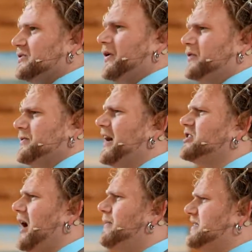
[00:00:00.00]
this is, but it was my
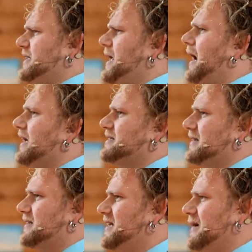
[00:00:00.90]
job as the youngest
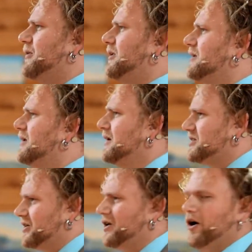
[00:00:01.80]
at the table
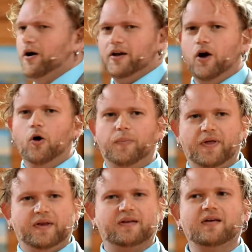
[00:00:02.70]
to go and
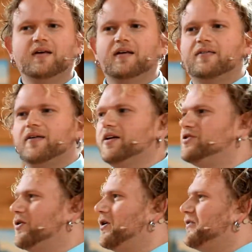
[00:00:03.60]
open the
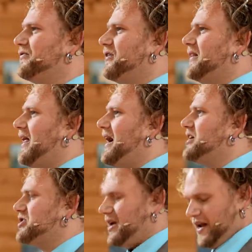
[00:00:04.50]
door for
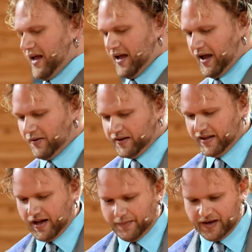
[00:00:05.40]
Elijah, and I would
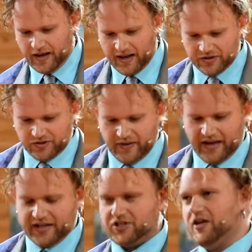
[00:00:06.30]
get up and do
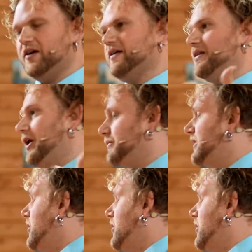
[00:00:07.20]
that each year, and there would be